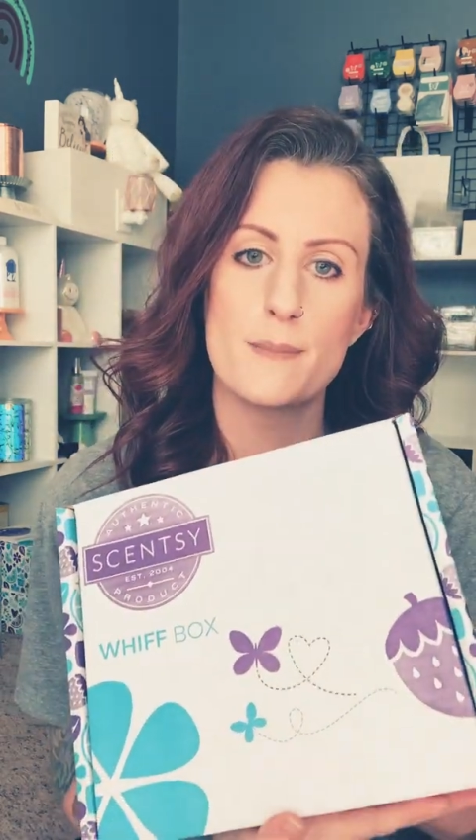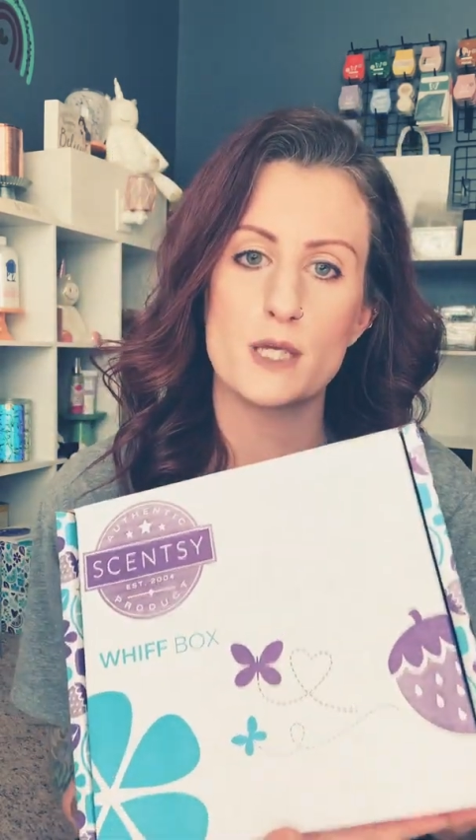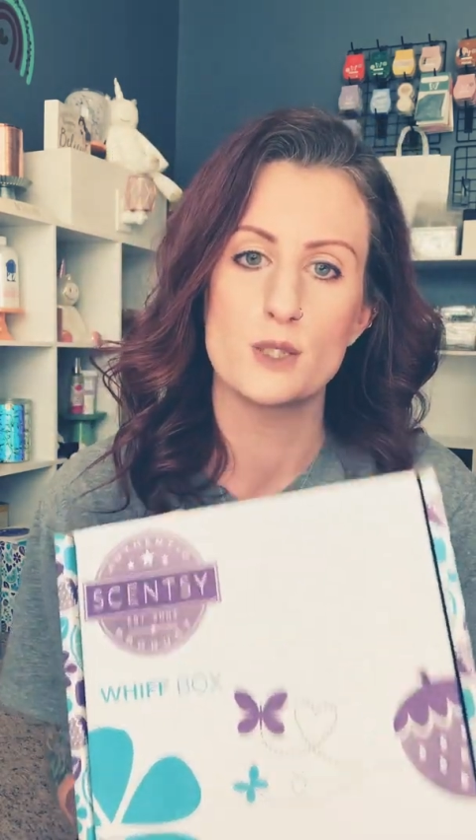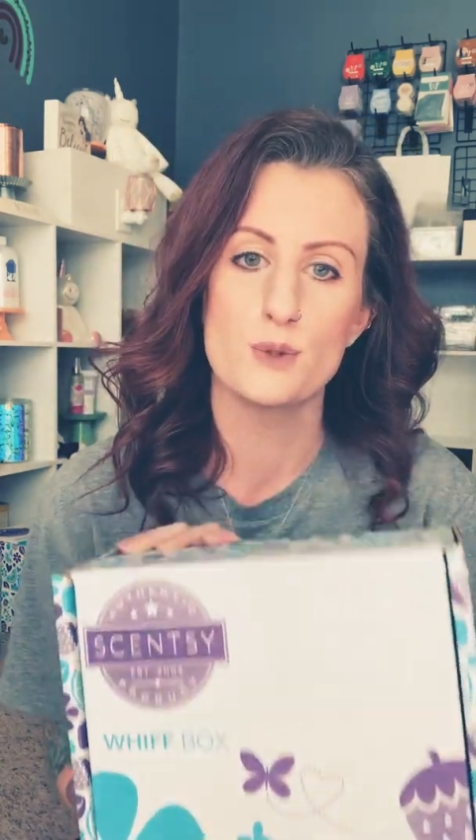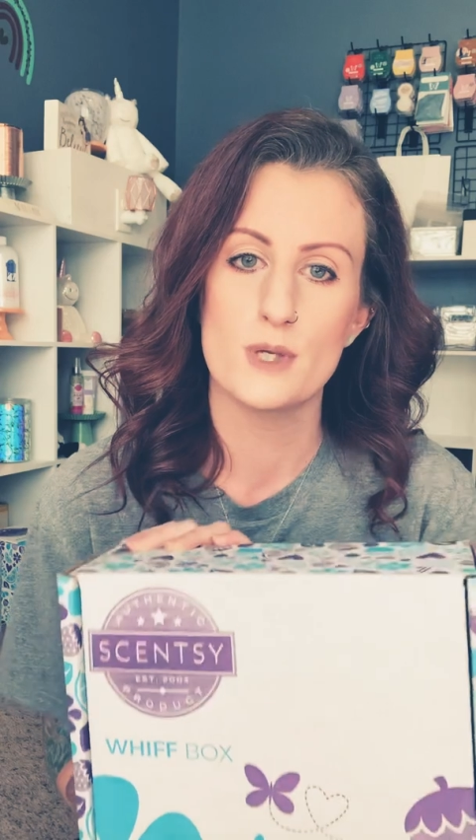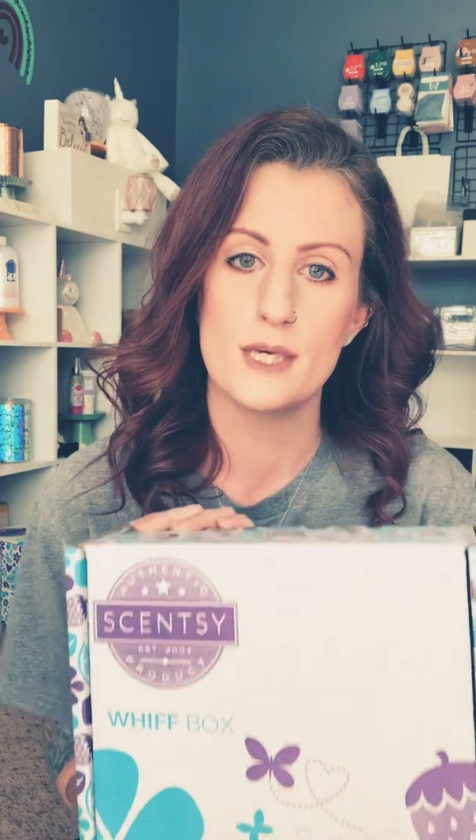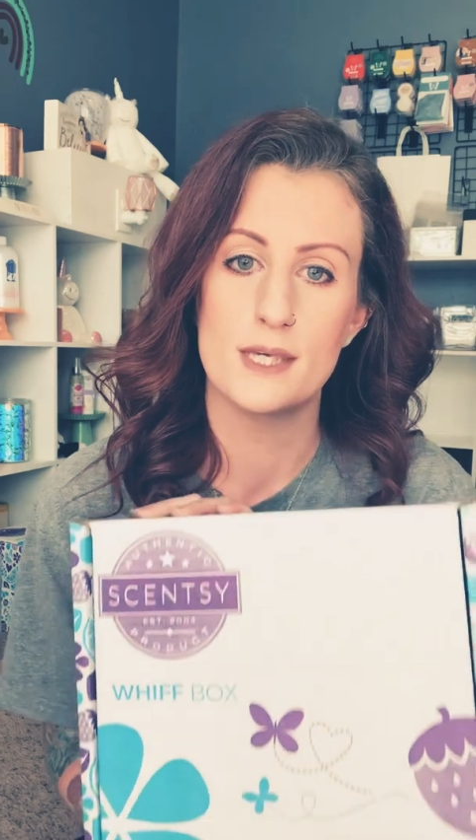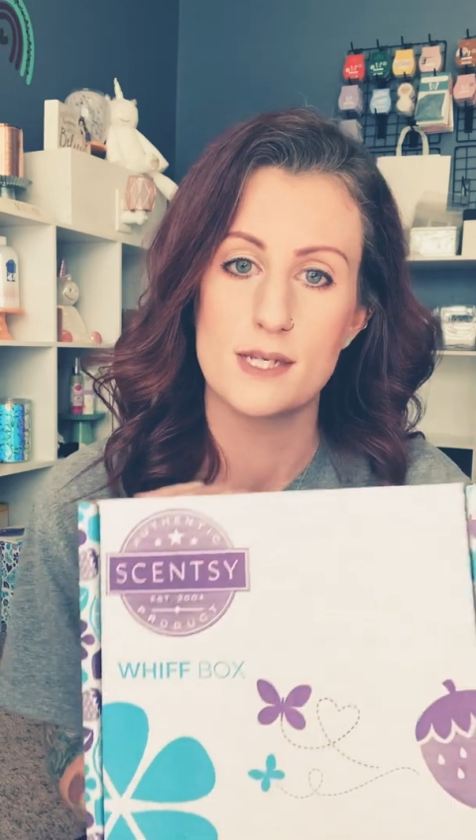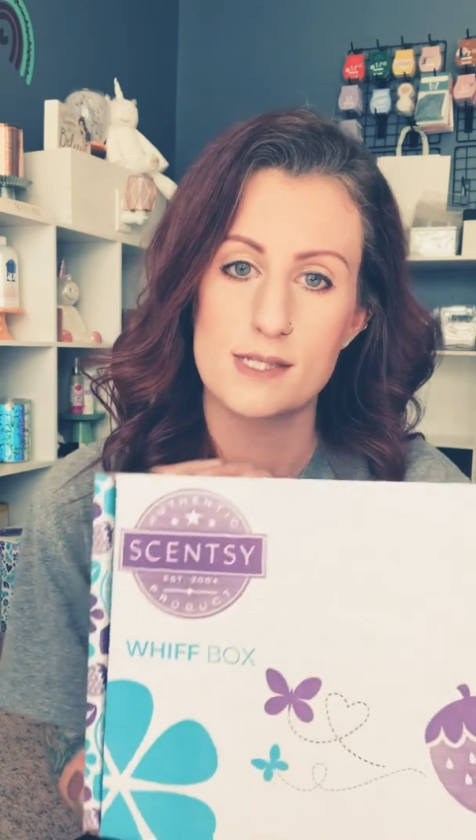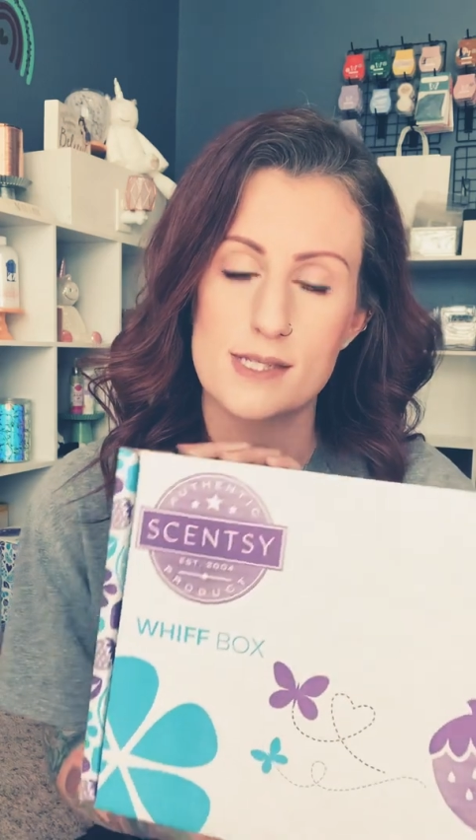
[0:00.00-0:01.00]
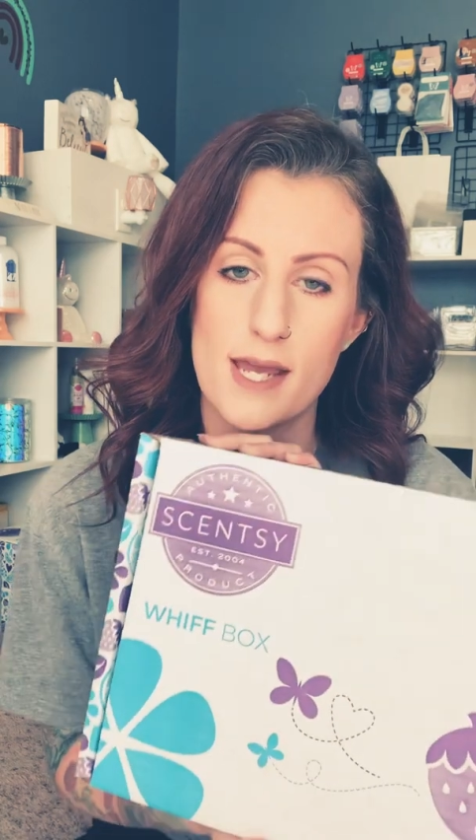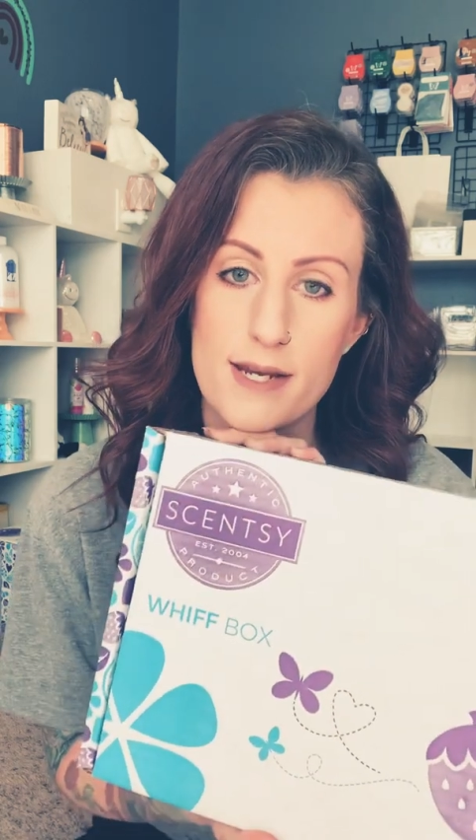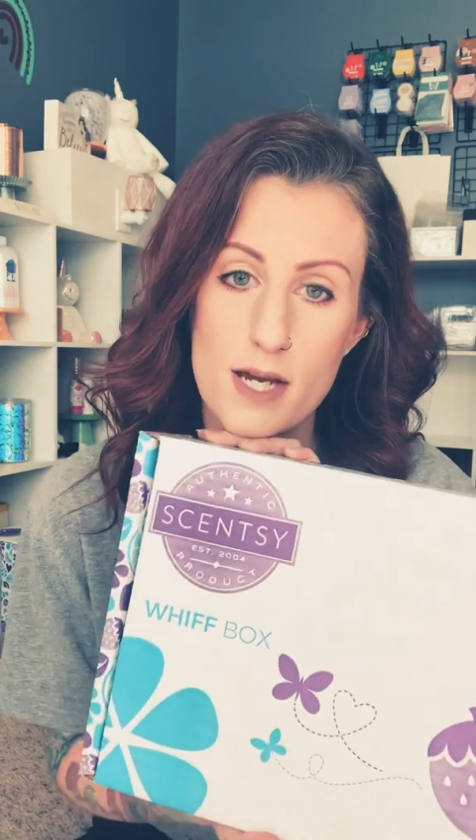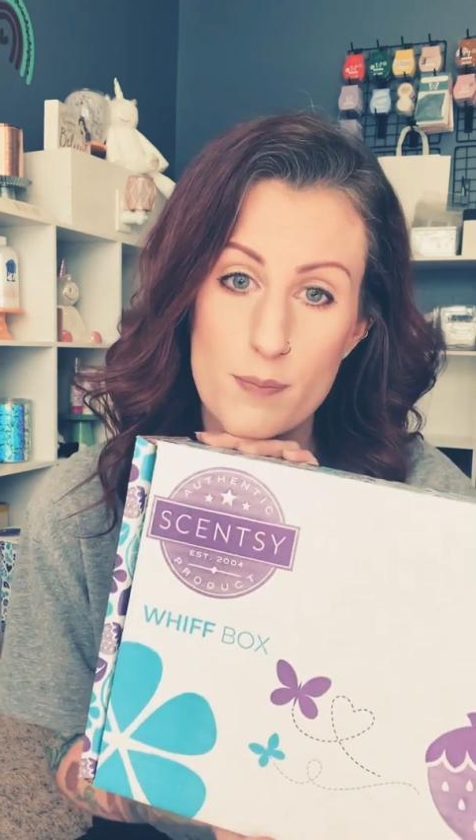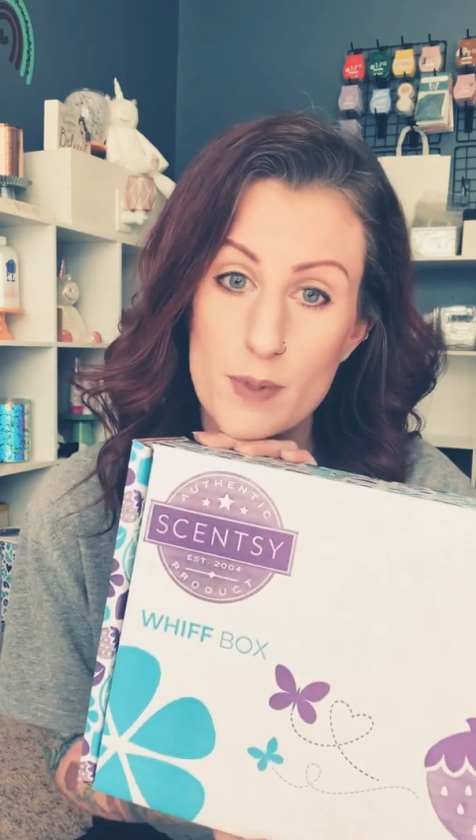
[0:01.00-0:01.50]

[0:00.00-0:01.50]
you can sign up